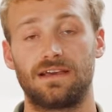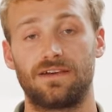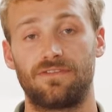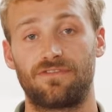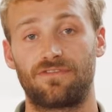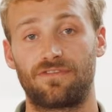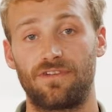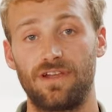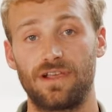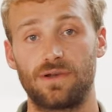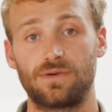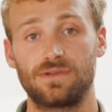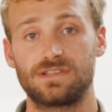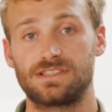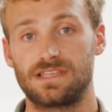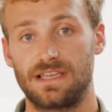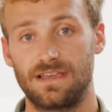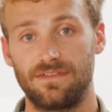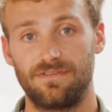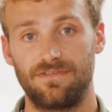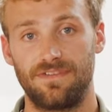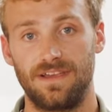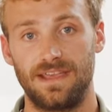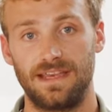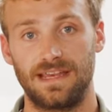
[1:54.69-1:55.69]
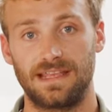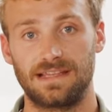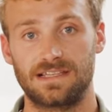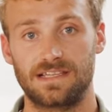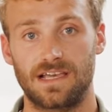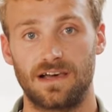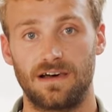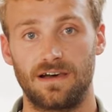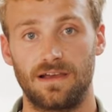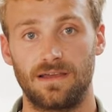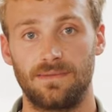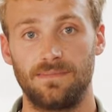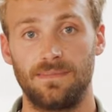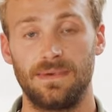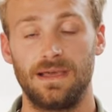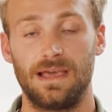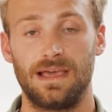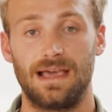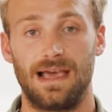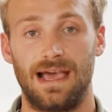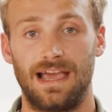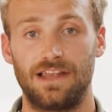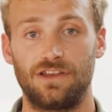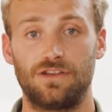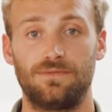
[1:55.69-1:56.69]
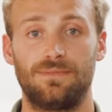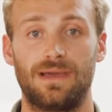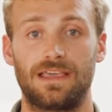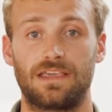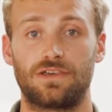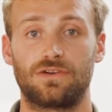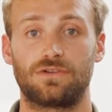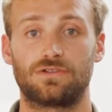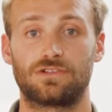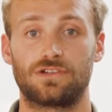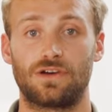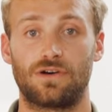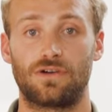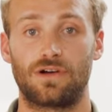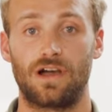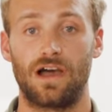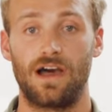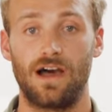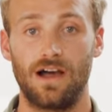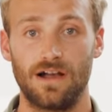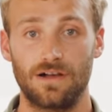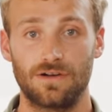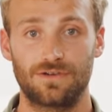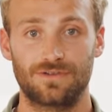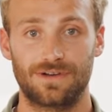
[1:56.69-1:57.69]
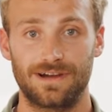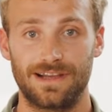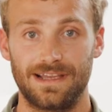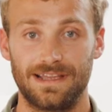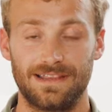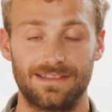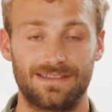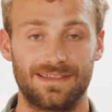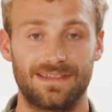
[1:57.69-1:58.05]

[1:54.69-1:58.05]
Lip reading: frequency of feeding time and you make your dog hungry,